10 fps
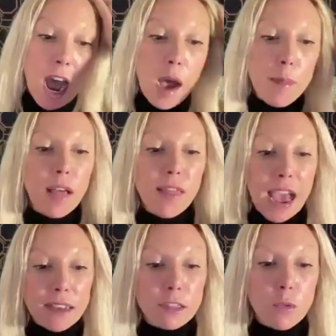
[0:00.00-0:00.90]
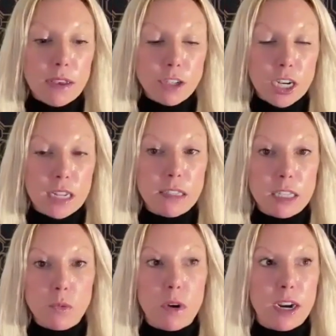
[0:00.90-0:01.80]
Um, last question,
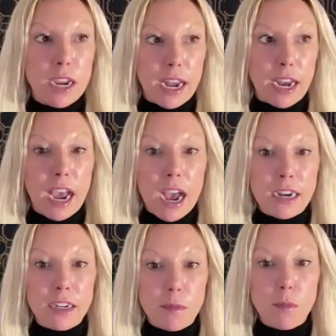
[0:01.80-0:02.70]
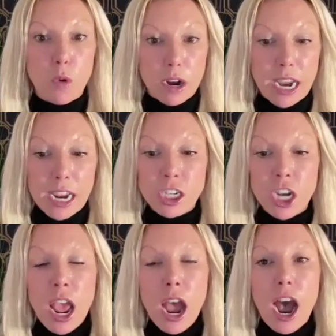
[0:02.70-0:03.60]
since we're getting onto
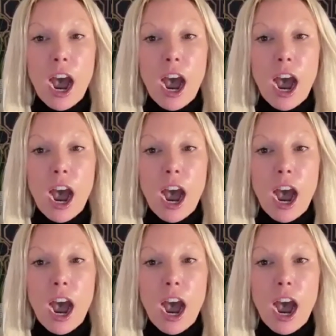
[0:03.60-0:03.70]
mortgage,